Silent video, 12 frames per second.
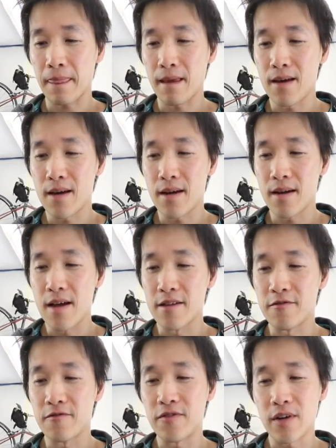And
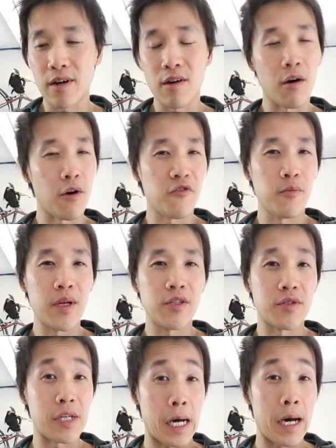it's very hard for me
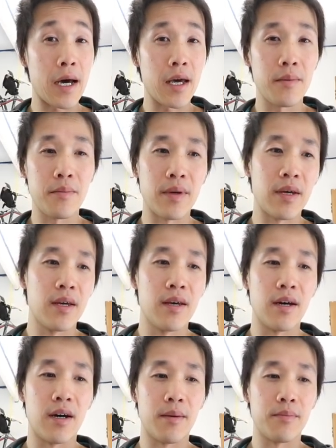to time,
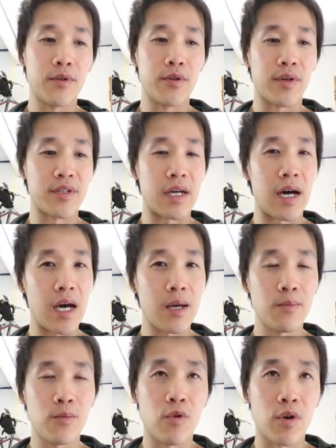
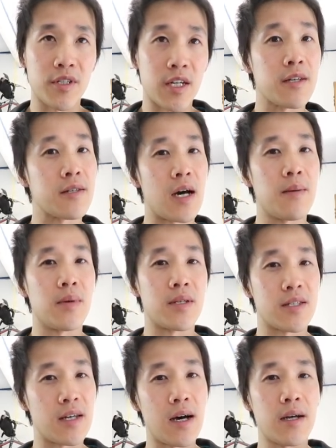set a time
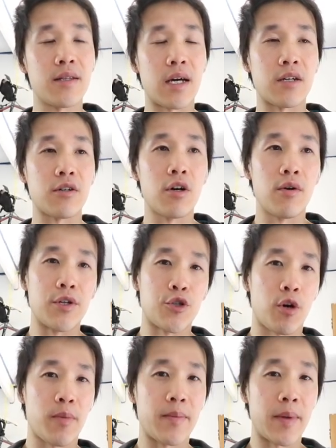aside that I can go and
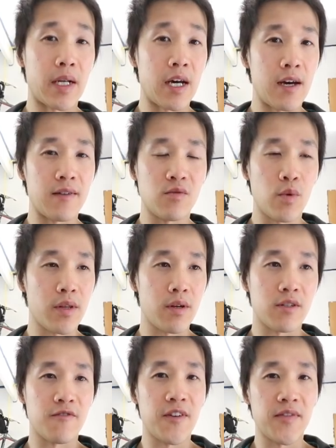sharpen my knives,
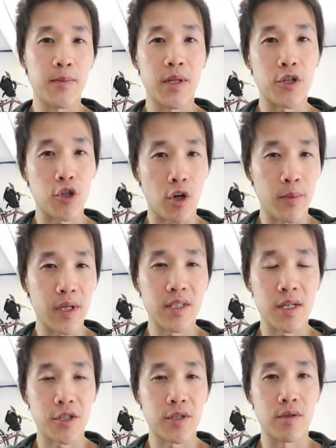whether it's a 15-minute sharpening
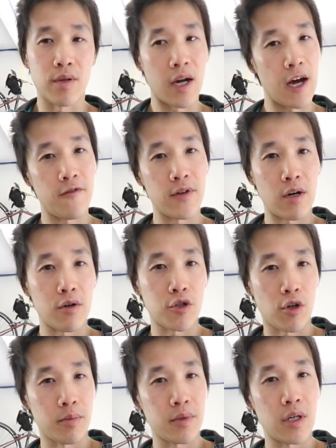session or half an hour
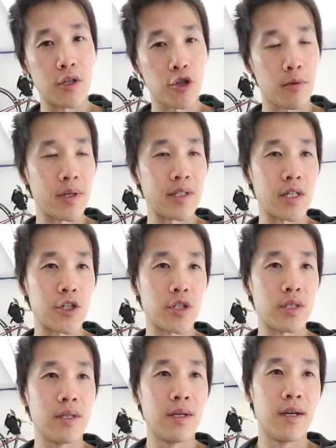sharpening
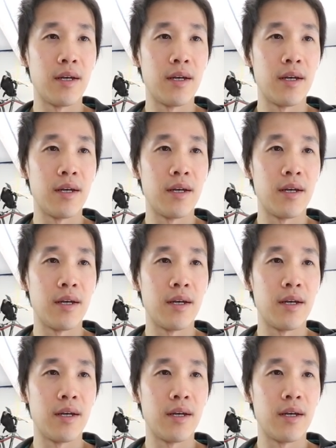session.